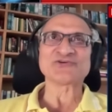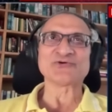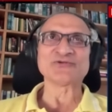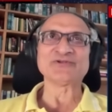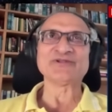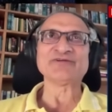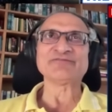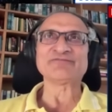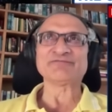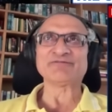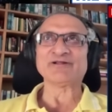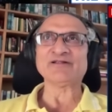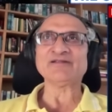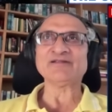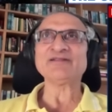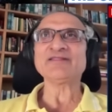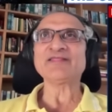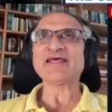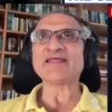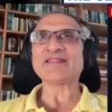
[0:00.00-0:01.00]
different.
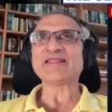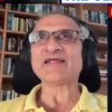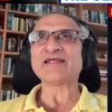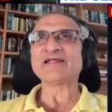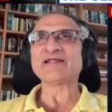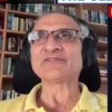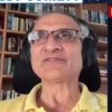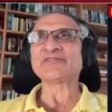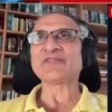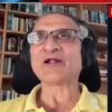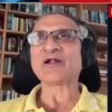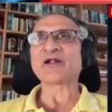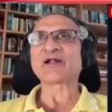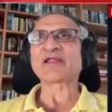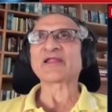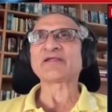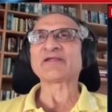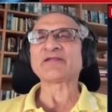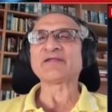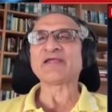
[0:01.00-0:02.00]
They're, they're,
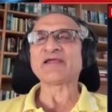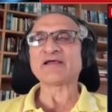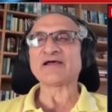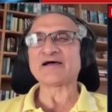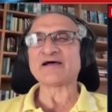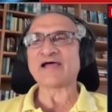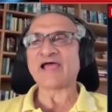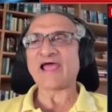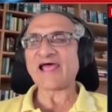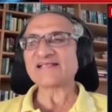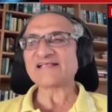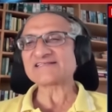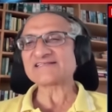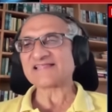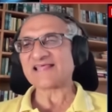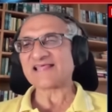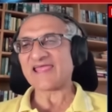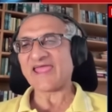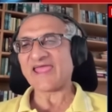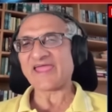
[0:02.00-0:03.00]
uh, as
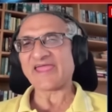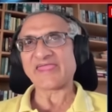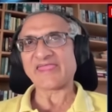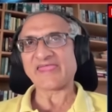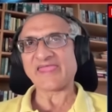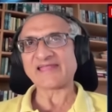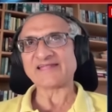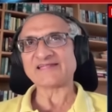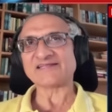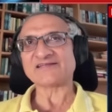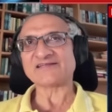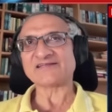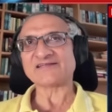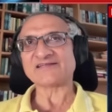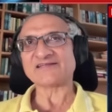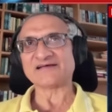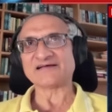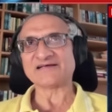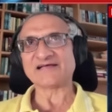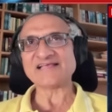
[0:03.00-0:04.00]
they get,
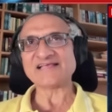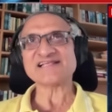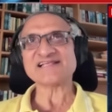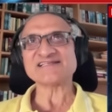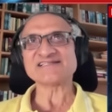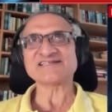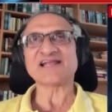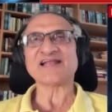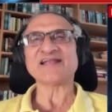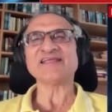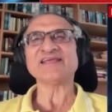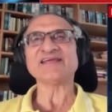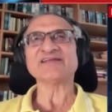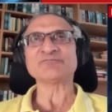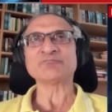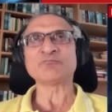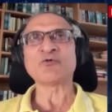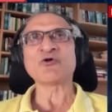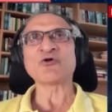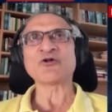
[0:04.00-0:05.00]
uh, as they study
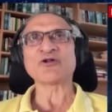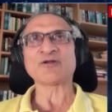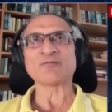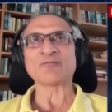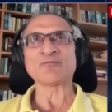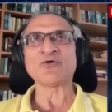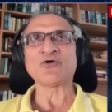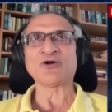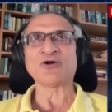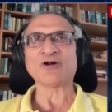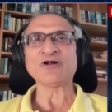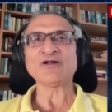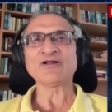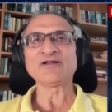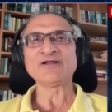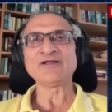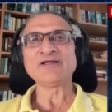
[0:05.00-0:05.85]
it more and more,